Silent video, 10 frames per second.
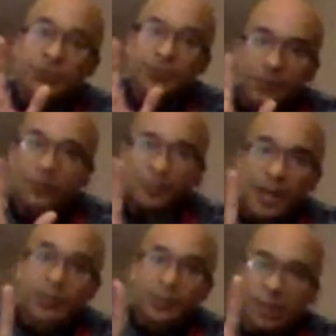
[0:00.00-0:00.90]
we have to go
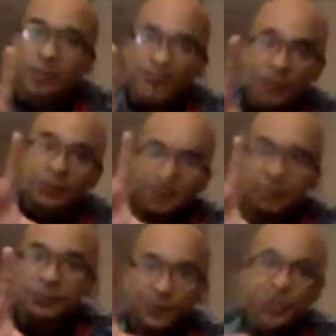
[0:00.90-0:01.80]
back and talk about
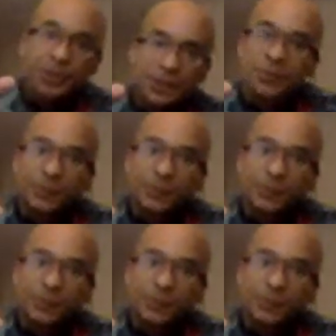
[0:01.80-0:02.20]
force.